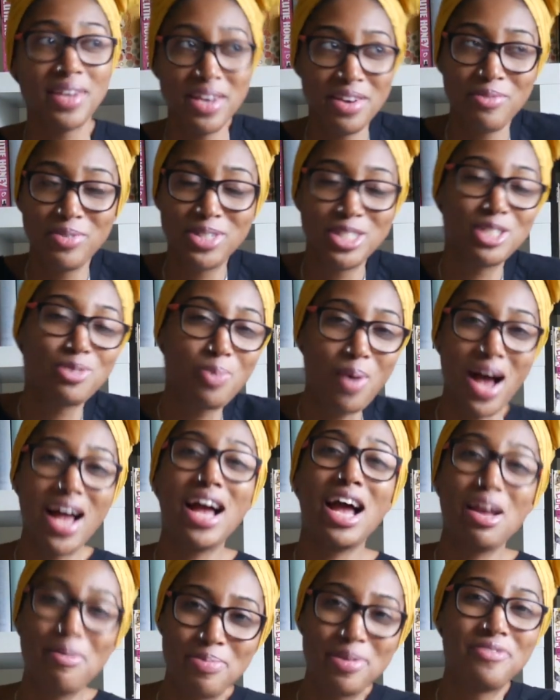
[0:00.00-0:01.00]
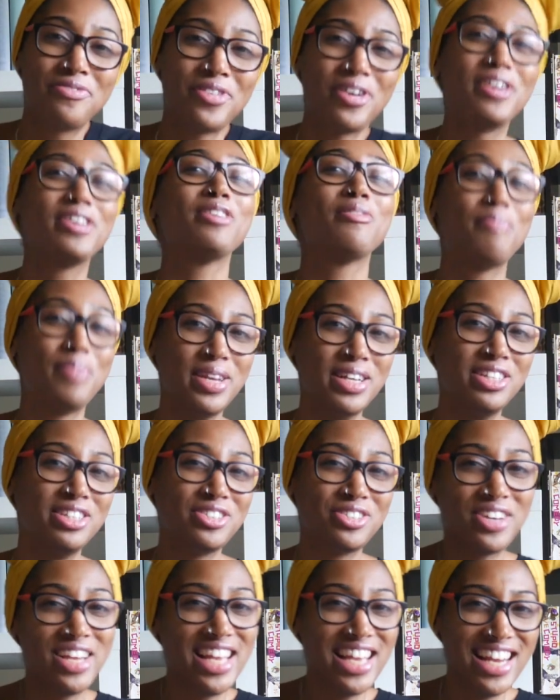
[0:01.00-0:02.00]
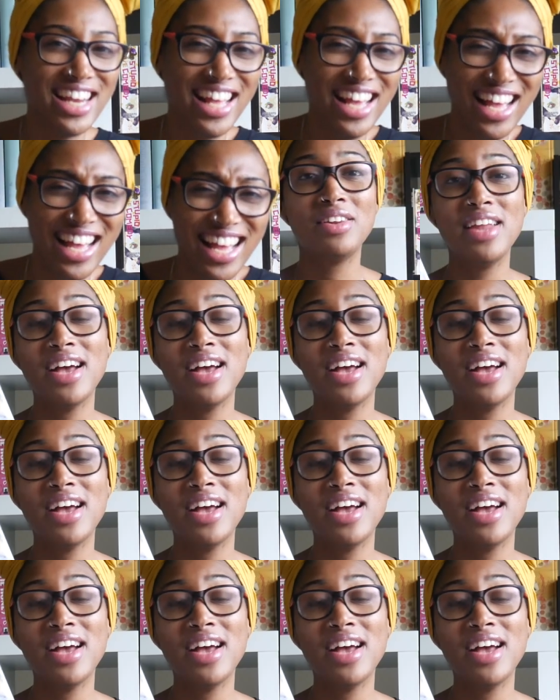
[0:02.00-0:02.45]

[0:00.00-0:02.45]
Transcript: which is why I prefer to binge read.